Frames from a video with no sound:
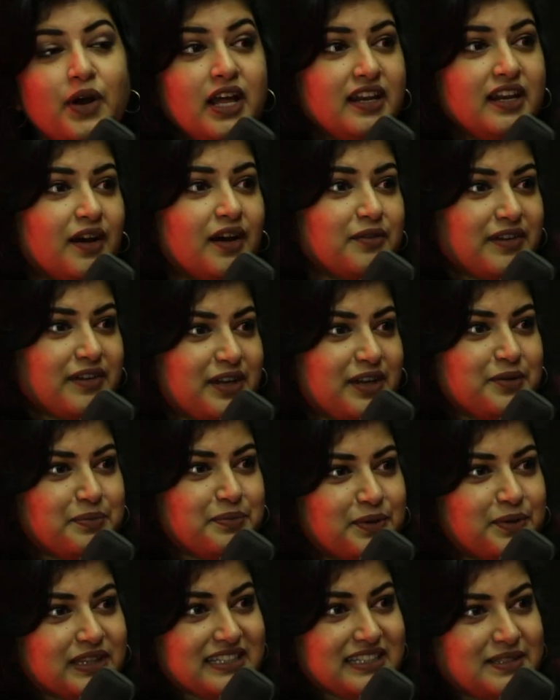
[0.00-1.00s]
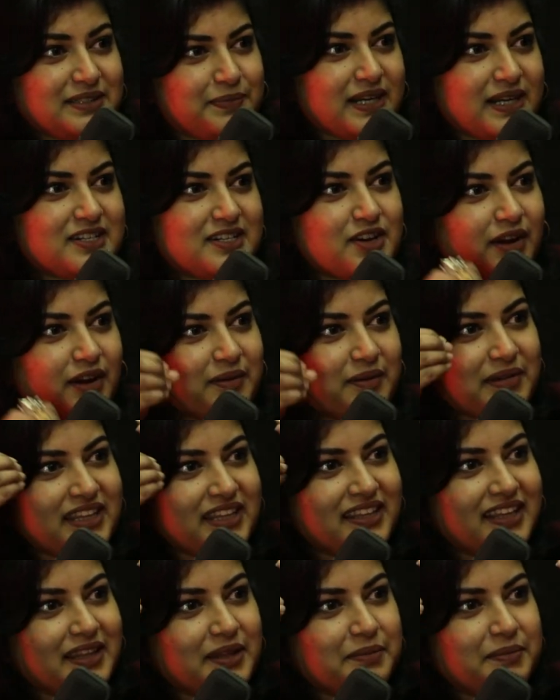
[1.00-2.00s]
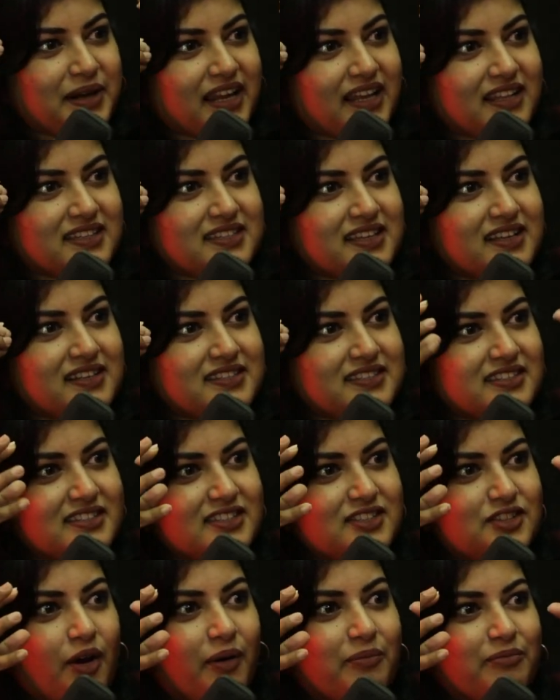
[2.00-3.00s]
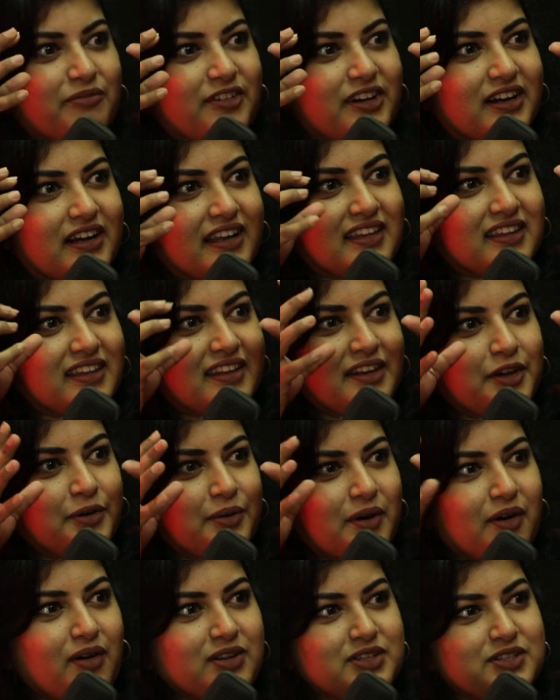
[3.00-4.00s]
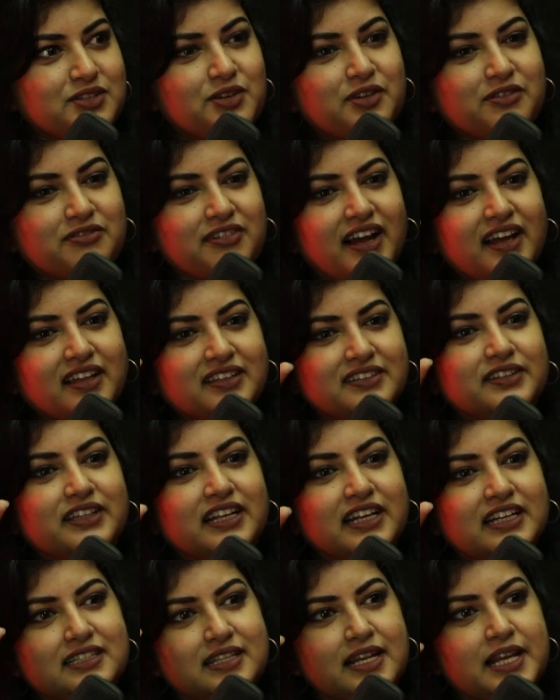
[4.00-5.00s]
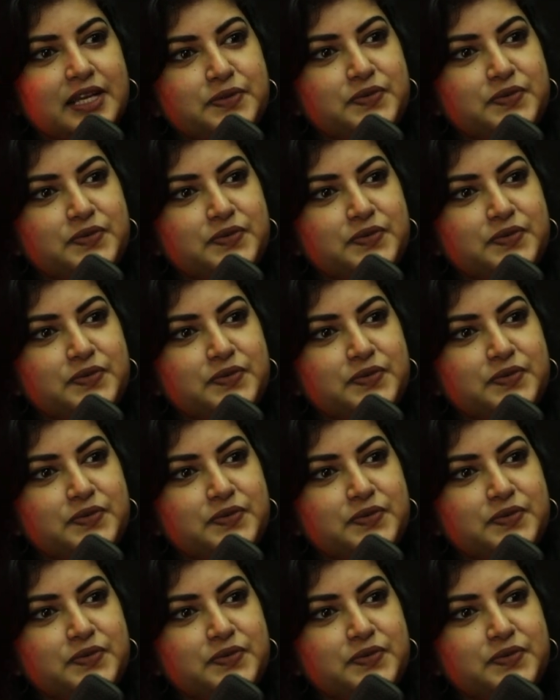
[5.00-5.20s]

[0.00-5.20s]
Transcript: Now, when you put this pressure on me, then the brain cells just stop working. The neurons don't fire, so then it's like